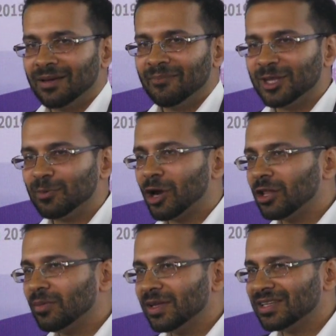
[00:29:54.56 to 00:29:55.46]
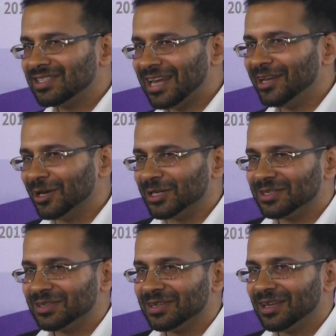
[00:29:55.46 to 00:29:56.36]
But the problem is it's 10 years.
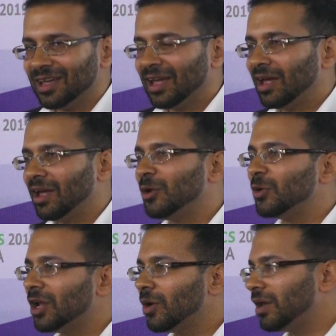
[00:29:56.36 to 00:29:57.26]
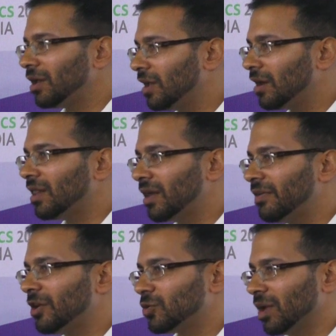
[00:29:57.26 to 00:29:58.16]
You're now hitting year 11
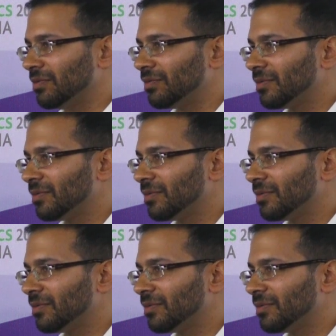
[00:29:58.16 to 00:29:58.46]
and 12.